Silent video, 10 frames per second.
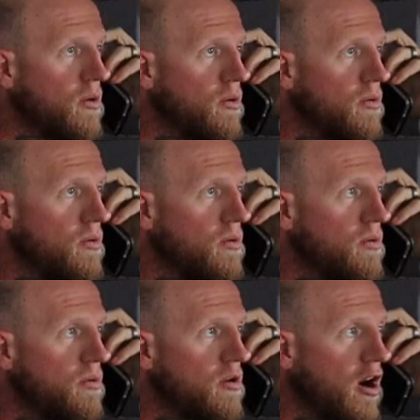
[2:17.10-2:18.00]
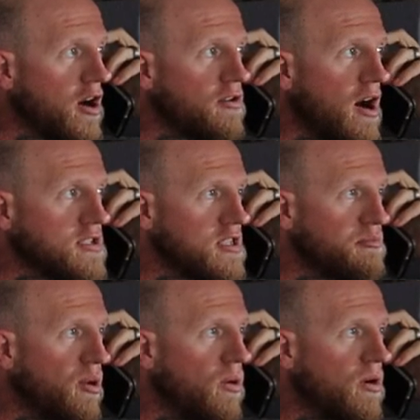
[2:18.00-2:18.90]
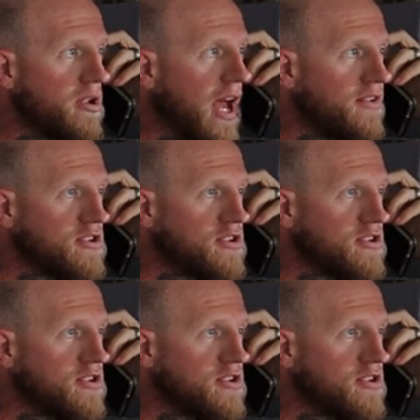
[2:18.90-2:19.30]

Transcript: and I was able to get a bunch of work done,